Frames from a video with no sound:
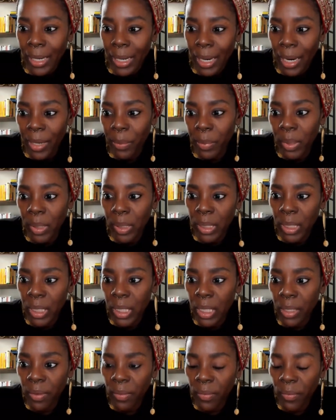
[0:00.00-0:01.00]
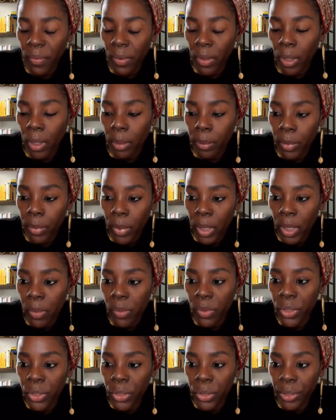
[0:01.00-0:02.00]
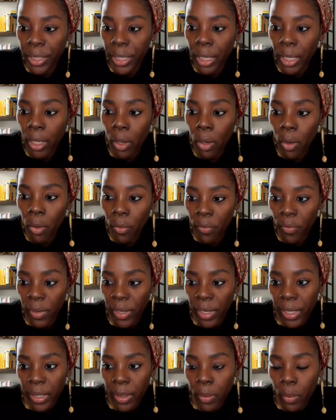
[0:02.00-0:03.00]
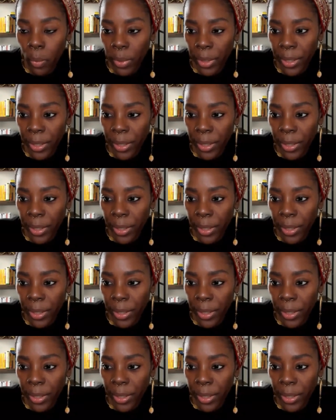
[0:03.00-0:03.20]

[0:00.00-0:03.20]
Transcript: and I believe it was during COVID